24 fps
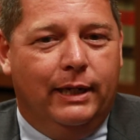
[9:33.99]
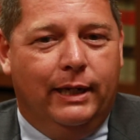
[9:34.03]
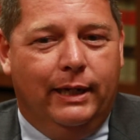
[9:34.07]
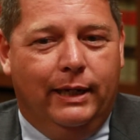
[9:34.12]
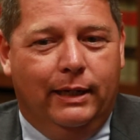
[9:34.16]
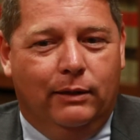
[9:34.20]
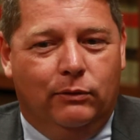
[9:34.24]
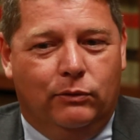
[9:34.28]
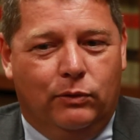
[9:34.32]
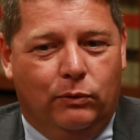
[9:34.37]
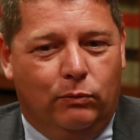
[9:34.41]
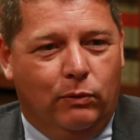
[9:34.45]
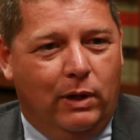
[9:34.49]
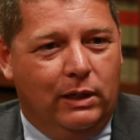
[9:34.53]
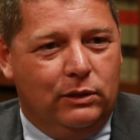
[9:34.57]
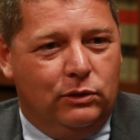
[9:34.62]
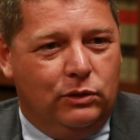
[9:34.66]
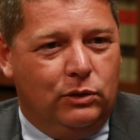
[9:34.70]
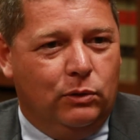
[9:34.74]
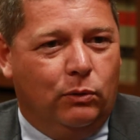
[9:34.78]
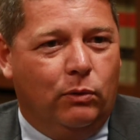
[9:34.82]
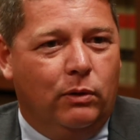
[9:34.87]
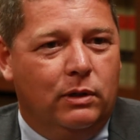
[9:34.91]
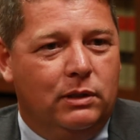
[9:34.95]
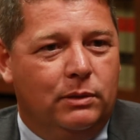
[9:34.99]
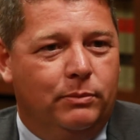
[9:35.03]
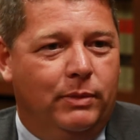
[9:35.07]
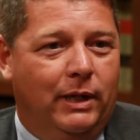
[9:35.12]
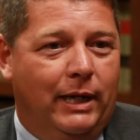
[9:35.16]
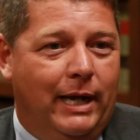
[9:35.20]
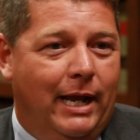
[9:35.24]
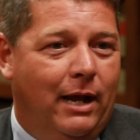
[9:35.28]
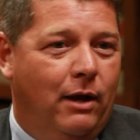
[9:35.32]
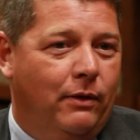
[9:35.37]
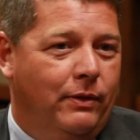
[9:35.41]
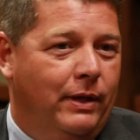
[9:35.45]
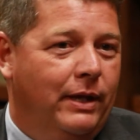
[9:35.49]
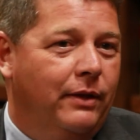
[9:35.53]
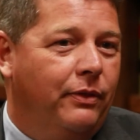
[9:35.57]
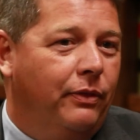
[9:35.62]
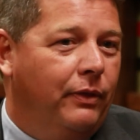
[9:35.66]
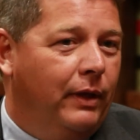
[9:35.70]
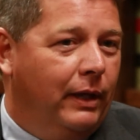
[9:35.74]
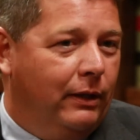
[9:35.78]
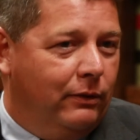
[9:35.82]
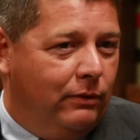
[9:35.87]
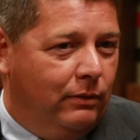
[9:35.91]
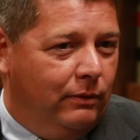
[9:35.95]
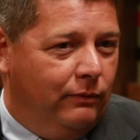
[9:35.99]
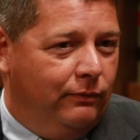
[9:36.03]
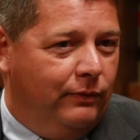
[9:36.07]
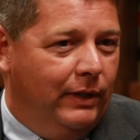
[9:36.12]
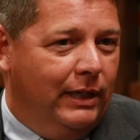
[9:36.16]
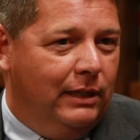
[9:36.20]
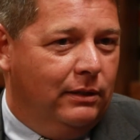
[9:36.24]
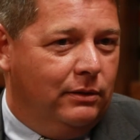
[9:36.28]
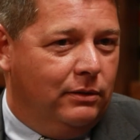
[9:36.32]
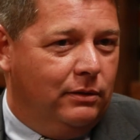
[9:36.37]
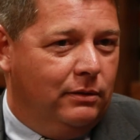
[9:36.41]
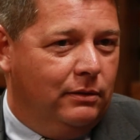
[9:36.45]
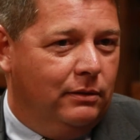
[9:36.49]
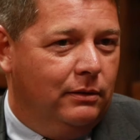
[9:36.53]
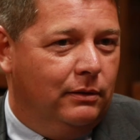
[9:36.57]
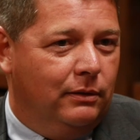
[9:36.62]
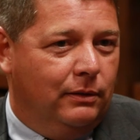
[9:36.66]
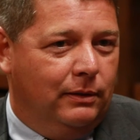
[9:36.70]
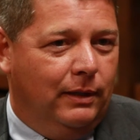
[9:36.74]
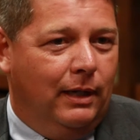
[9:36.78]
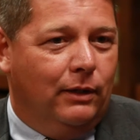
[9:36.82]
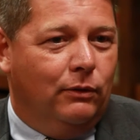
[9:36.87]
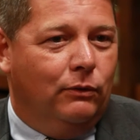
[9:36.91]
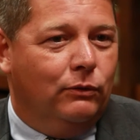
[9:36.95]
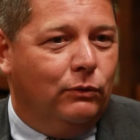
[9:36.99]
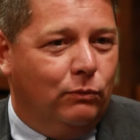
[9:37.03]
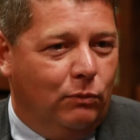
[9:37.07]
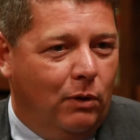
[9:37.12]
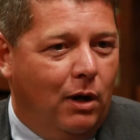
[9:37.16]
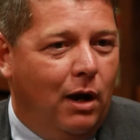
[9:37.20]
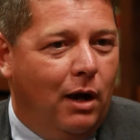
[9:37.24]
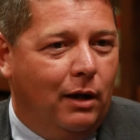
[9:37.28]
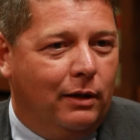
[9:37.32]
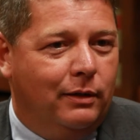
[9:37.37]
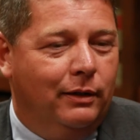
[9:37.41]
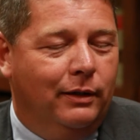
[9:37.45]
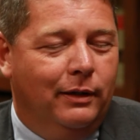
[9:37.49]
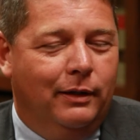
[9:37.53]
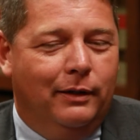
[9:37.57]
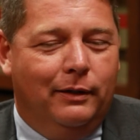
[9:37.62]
and to write stories about how they think the face got on the rock.